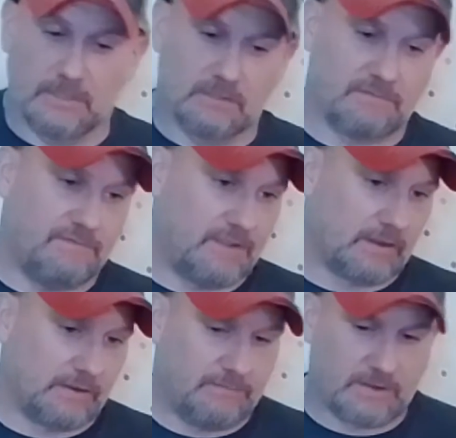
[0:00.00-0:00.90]
It's
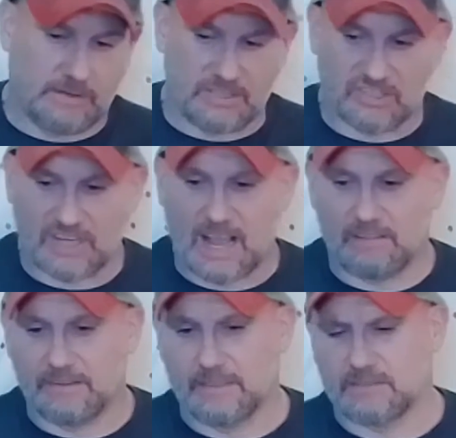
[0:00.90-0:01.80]
very, very
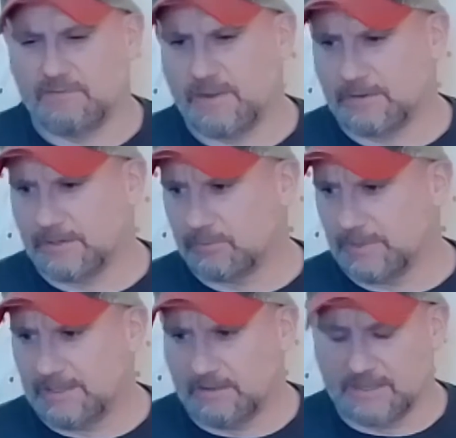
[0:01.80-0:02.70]
solid. It's very
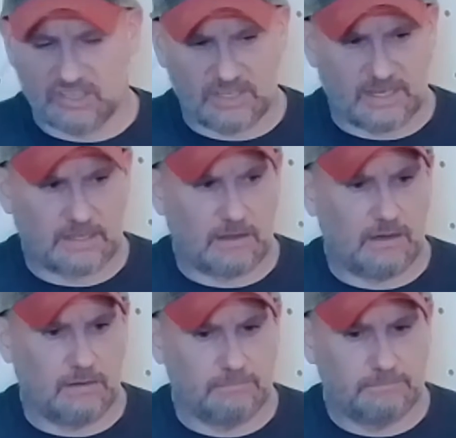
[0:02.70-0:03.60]
realistic.
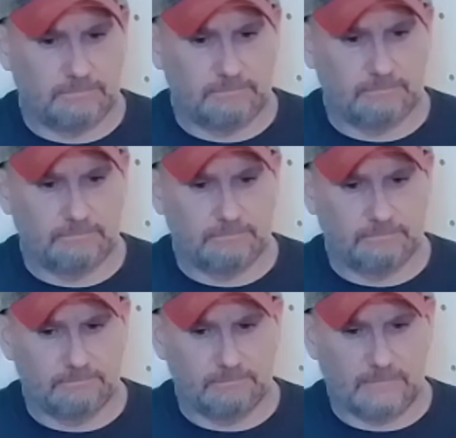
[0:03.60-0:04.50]

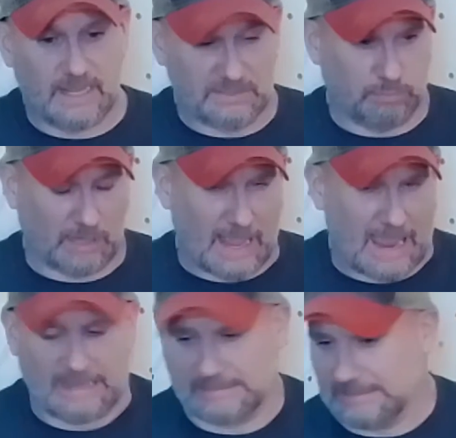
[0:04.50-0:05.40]
It's
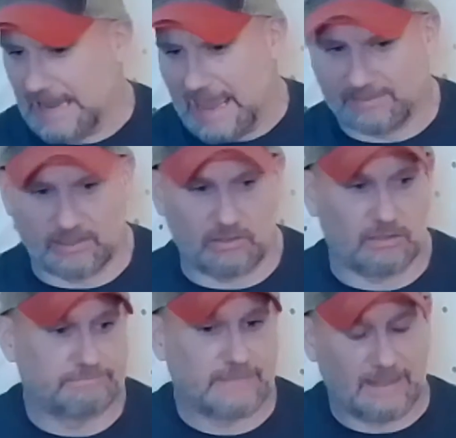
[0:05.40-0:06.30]
black. It's
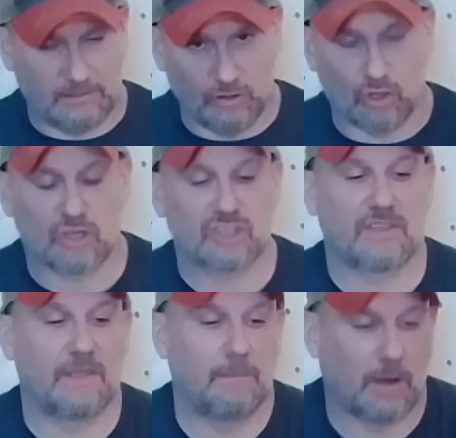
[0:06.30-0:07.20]
tactical. It looks
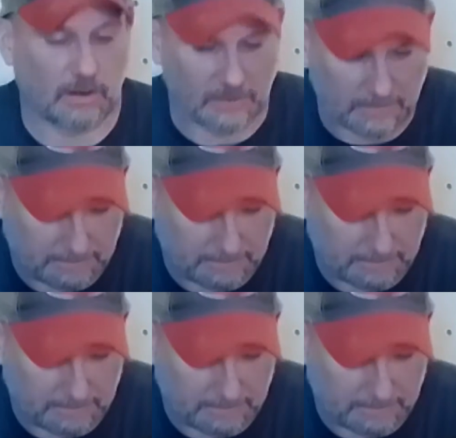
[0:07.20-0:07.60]
the part.